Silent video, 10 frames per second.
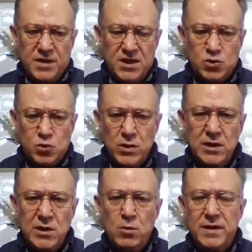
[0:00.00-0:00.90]
It's
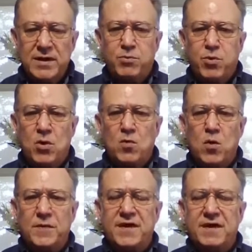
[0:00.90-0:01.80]
really, really important
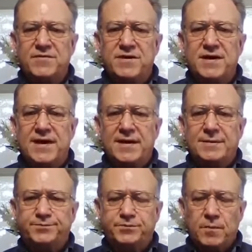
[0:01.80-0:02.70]
what they've
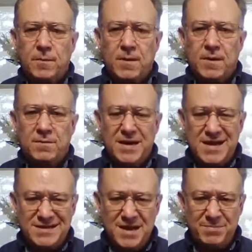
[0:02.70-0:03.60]
done,
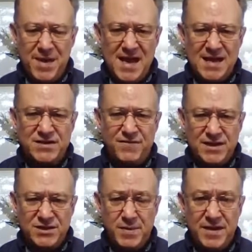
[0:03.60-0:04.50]
because Onpassive
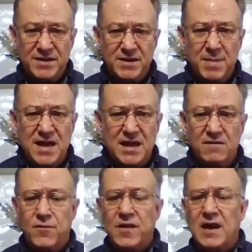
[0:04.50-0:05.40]
has been in the
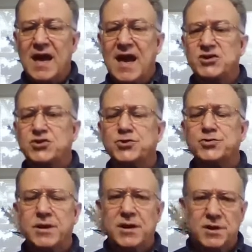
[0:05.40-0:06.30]
making for the last
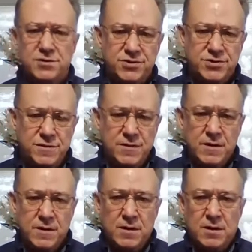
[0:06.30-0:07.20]
2 years.
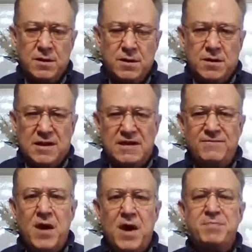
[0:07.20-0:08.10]

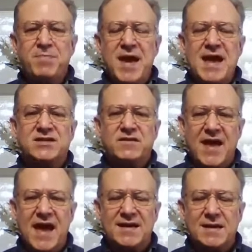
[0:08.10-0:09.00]
If Onpassive
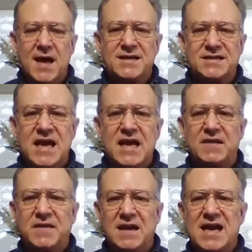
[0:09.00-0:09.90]
had not
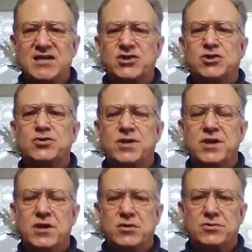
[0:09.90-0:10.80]
taken the last 2
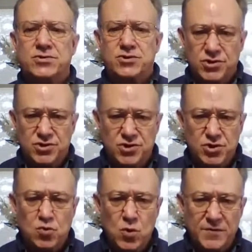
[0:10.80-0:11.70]
years to
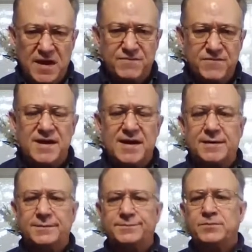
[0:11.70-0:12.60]
do what they've
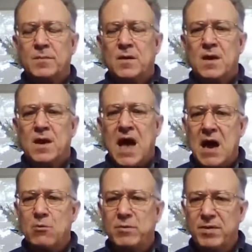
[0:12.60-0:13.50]
done,
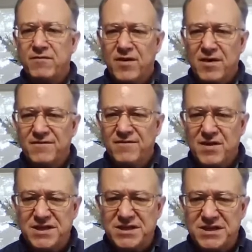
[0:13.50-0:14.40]
I would be very,
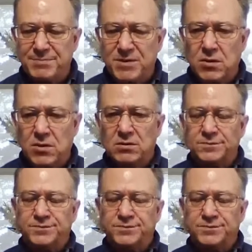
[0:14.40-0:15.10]
very skeptical.